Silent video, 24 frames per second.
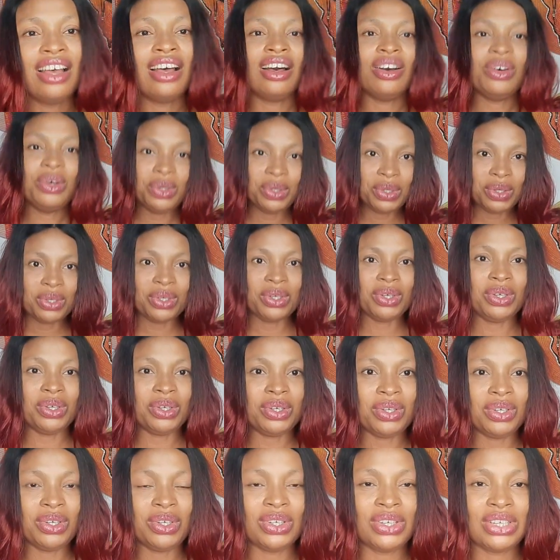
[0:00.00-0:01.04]

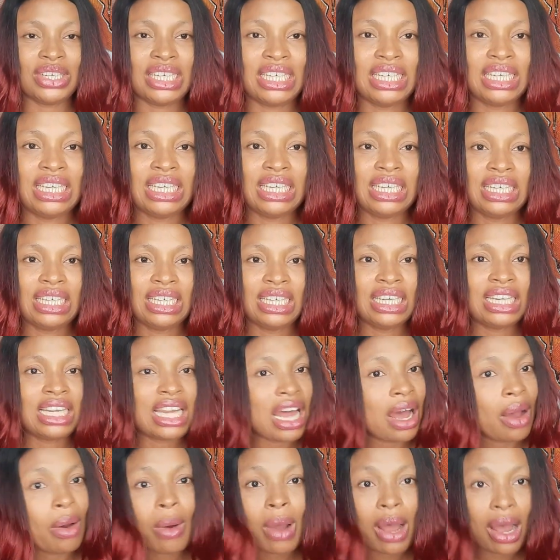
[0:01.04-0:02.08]
Ooh.
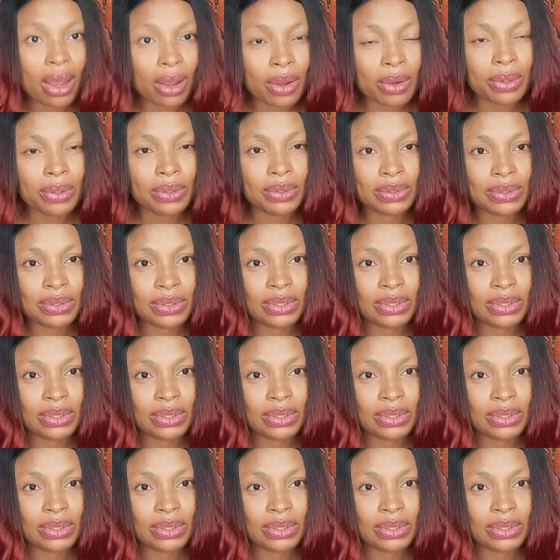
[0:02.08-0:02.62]
Now wow.